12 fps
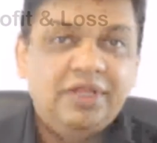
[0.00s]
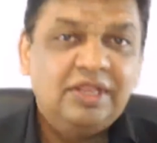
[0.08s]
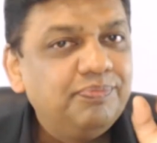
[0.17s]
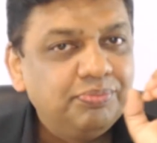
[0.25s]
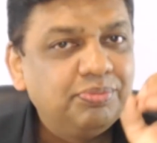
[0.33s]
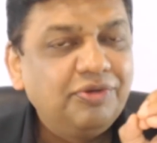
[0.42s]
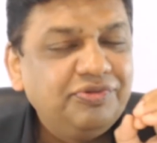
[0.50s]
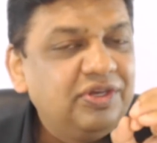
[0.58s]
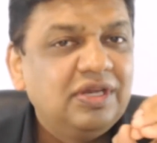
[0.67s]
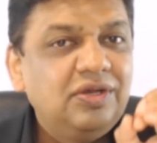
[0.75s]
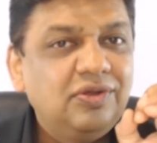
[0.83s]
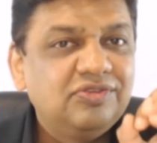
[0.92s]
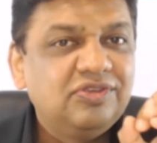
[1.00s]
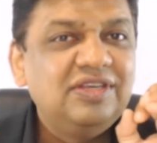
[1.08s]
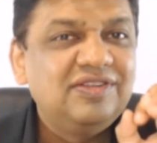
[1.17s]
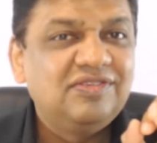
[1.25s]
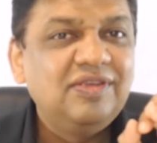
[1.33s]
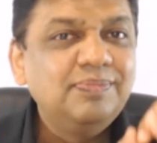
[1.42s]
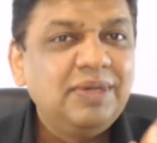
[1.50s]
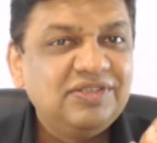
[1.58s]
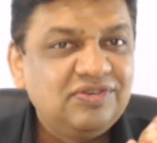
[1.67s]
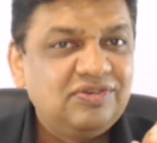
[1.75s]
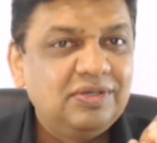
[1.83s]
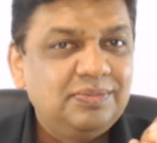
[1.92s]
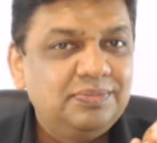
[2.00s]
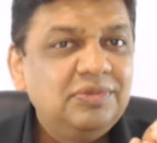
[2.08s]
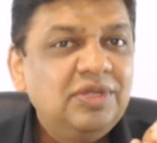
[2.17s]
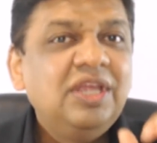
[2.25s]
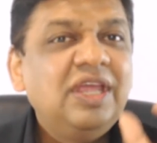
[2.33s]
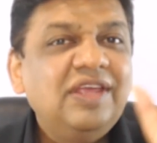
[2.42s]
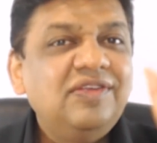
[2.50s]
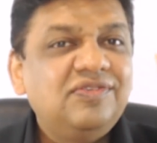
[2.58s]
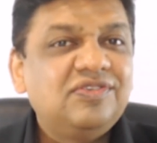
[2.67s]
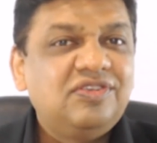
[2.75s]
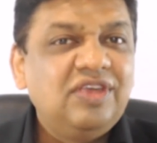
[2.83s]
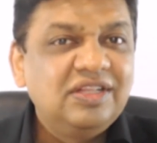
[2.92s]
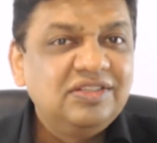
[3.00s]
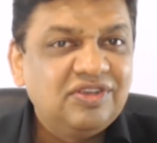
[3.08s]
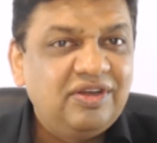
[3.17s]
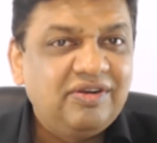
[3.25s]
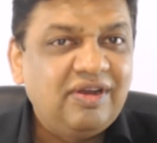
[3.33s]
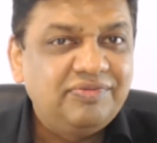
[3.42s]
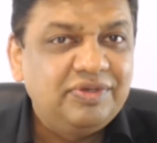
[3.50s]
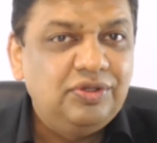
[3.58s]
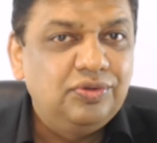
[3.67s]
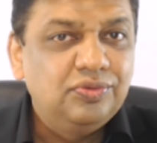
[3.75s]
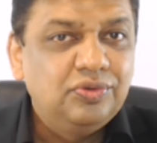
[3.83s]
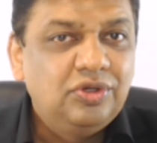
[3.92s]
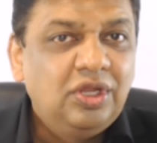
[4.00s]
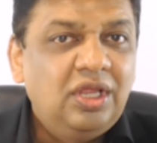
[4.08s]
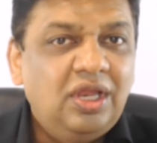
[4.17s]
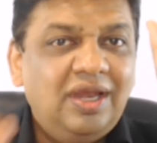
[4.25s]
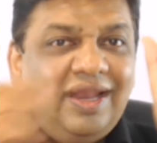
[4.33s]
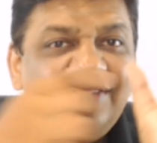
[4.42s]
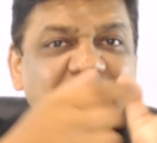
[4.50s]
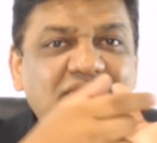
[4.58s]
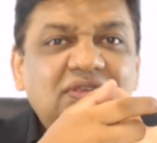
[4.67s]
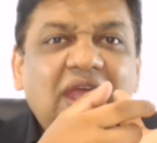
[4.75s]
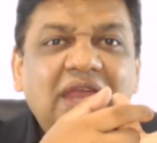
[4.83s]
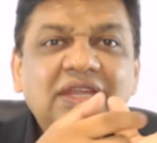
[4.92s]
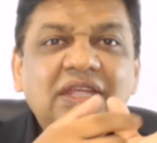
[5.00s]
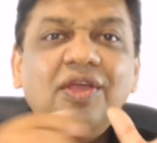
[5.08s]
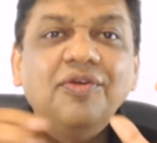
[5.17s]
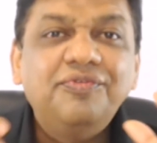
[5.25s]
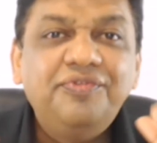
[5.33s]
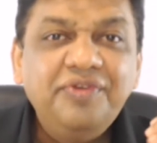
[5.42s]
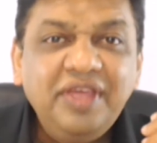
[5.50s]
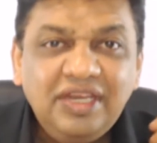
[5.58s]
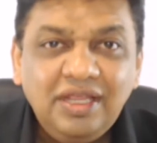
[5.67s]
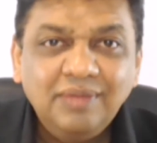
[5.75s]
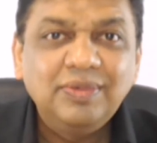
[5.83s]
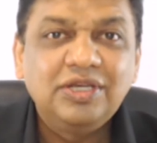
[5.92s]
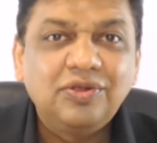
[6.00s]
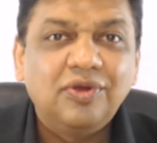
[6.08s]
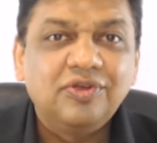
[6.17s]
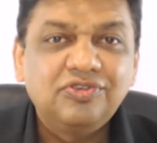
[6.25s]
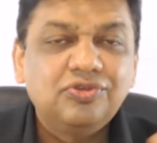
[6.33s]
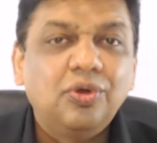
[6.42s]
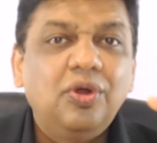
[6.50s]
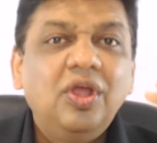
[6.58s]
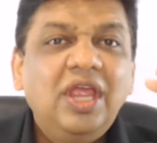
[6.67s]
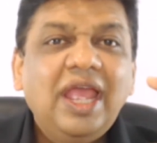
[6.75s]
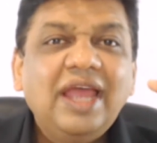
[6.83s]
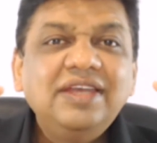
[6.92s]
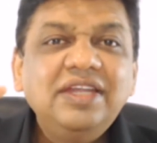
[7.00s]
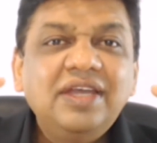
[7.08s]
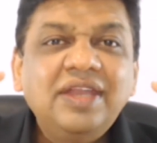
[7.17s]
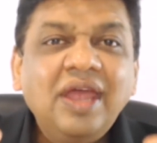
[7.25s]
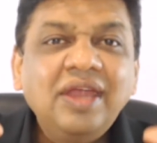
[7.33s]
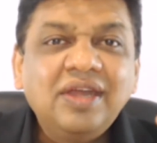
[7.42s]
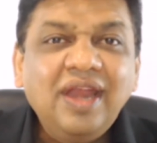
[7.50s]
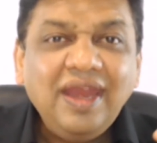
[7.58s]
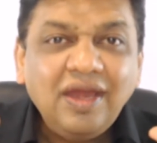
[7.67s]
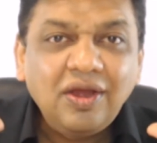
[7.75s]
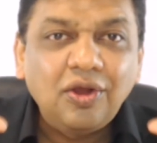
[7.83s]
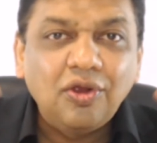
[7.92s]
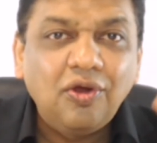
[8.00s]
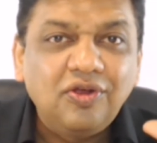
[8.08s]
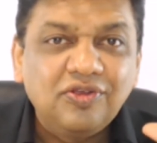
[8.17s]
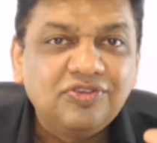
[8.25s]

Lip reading: Profit and loss in its simplest term is sales and revenue less any variable costs. So any direct costs